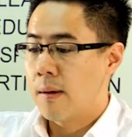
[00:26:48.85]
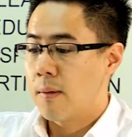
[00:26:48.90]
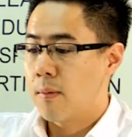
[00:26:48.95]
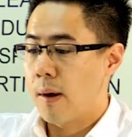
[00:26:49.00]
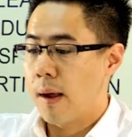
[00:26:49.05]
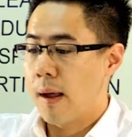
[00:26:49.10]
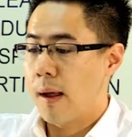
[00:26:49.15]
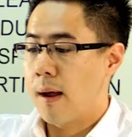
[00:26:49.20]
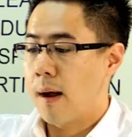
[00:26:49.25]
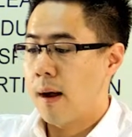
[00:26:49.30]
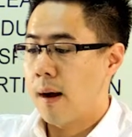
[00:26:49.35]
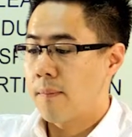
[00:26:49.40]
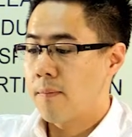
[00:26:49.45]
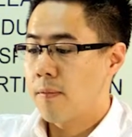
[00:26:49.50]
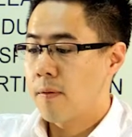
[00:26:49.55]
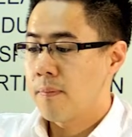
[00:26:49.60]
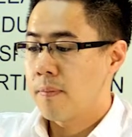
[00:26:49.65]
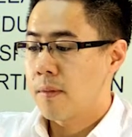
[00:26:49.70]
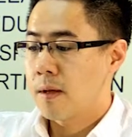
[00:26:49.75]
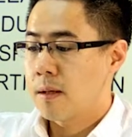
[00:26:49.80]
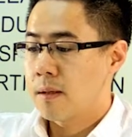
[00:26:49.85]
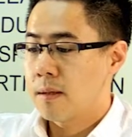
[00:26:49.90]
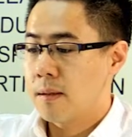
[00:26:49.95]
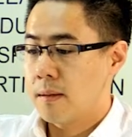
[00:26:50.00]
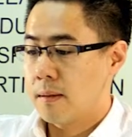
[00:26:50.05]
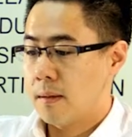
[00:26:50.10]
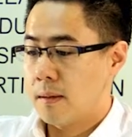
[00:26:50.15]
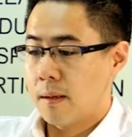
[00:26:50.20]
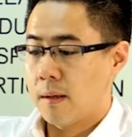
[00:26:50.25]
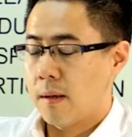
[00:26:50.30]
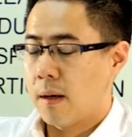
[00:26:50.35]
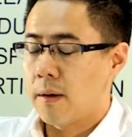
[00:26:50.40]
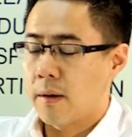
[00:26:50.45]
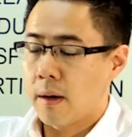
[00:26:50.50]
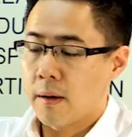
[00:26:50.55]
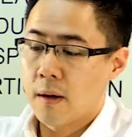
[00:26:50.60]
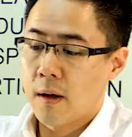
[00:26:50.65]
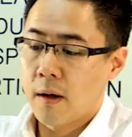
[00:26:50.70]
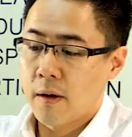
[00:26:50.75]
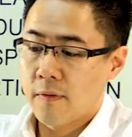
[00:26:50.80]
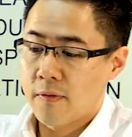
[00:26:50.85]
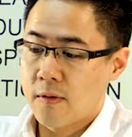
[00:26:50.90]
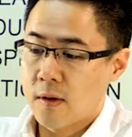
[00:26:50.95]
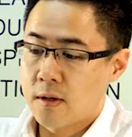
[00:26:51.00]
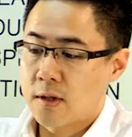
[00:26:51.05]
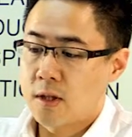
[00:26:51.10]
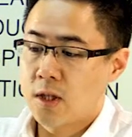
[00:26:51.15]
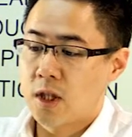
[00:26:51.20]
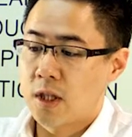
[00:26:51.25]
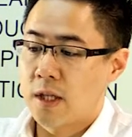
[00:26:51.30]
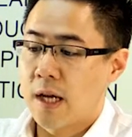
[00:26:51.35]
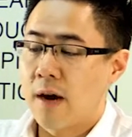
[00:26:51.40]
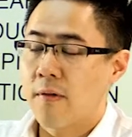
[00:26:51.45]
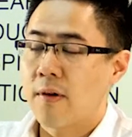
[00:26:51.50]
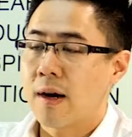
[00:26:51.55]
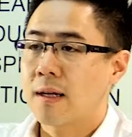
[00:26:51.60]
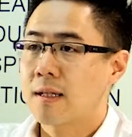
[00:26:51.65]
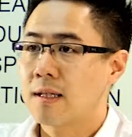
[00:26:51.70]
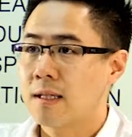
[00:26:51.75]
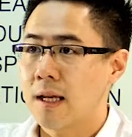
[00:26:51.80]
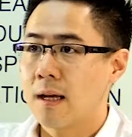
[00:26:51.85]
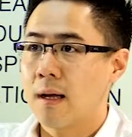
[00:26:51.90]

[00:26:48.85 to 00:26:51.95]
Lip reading: where a lot of those generic